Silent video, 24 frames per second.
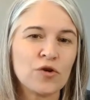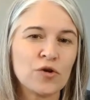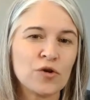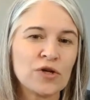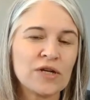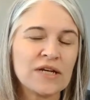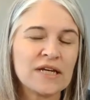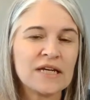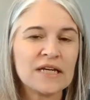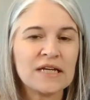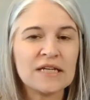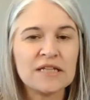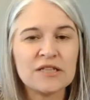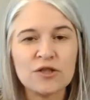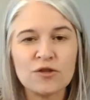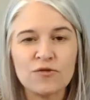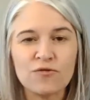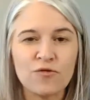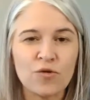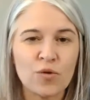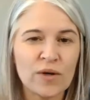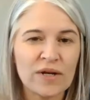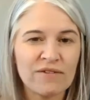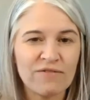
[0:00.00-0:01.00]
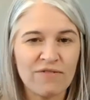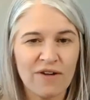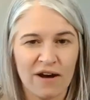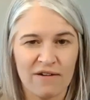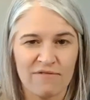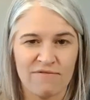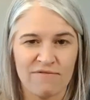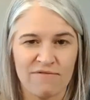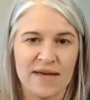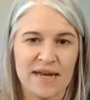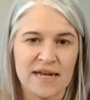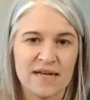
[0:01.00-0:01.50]
30 to
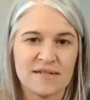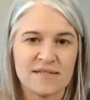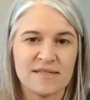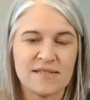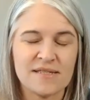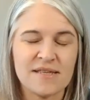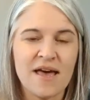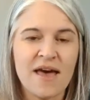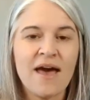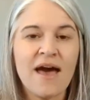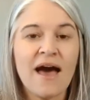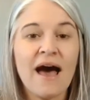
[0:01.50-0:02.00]
45 minutes